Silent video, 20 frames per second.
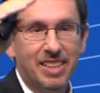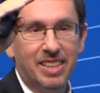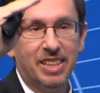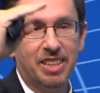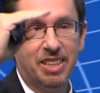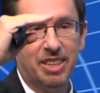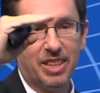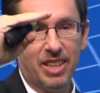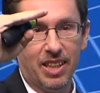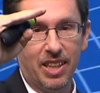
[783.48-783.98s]

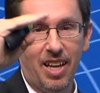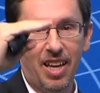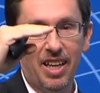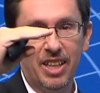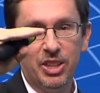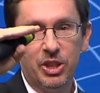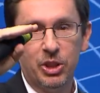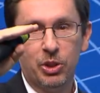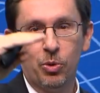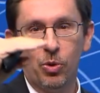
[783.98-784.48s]
these
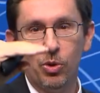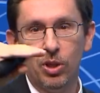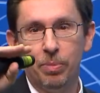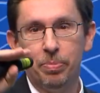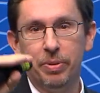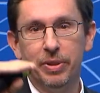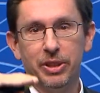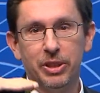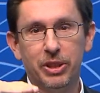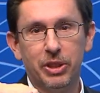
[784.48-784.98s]
lines scroll up
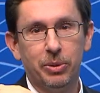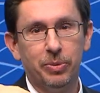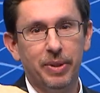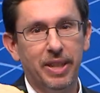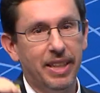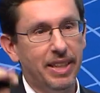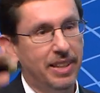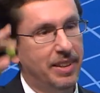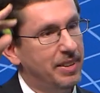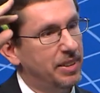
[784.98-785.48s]
on the
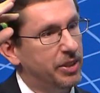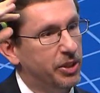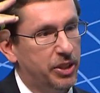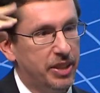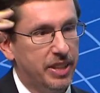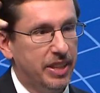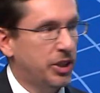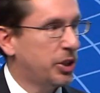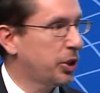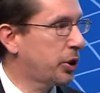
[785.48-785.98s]
screen, you
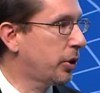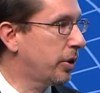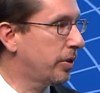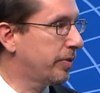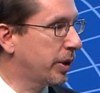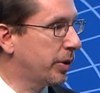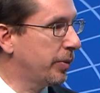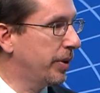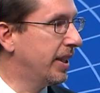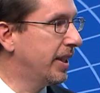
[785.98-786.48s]
see just sort of
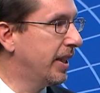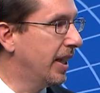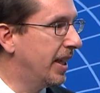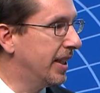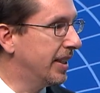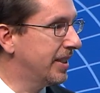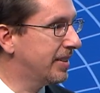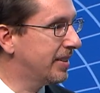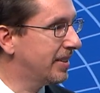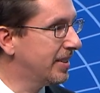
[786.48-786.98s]
a green
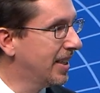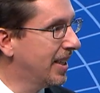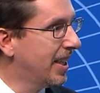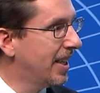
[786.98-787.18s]
light.